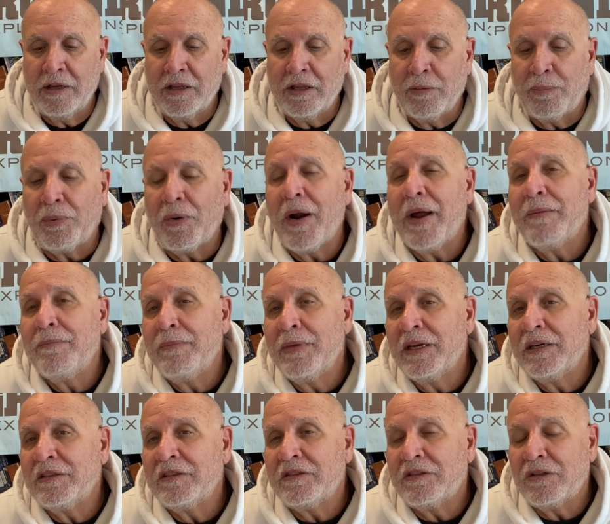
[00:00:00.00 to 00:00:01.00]
The prime
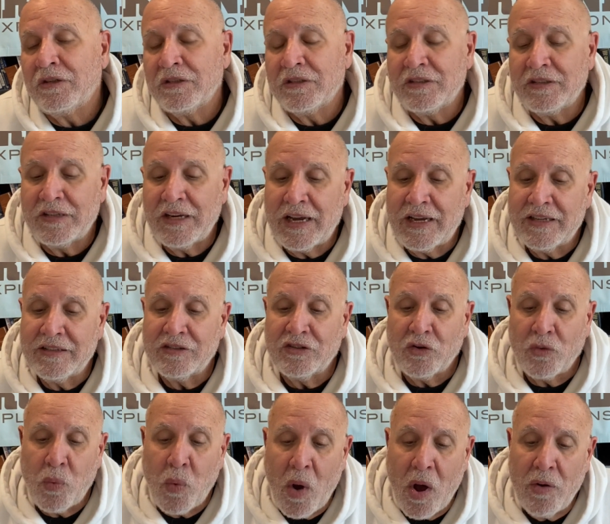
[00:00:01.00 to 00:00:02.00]
minister says,
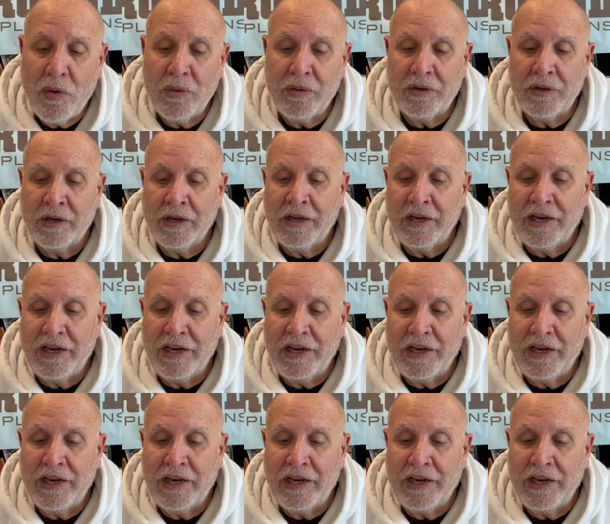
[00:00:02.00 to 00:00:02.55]
quote,